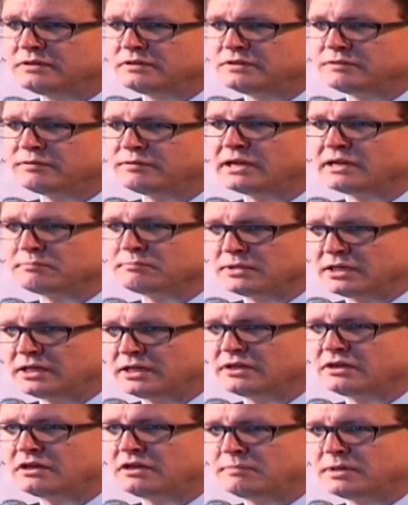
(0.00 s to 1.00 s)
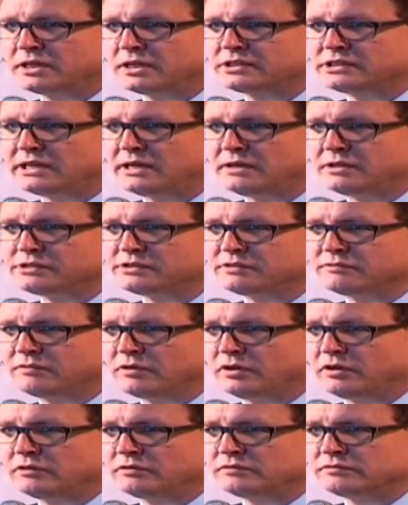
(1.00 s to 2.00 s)
development economics, how it's
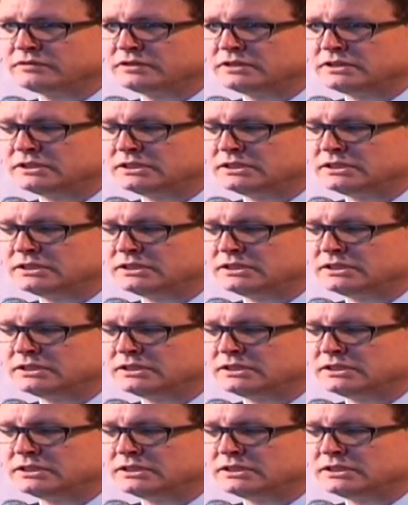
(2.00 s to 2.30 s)
evolved,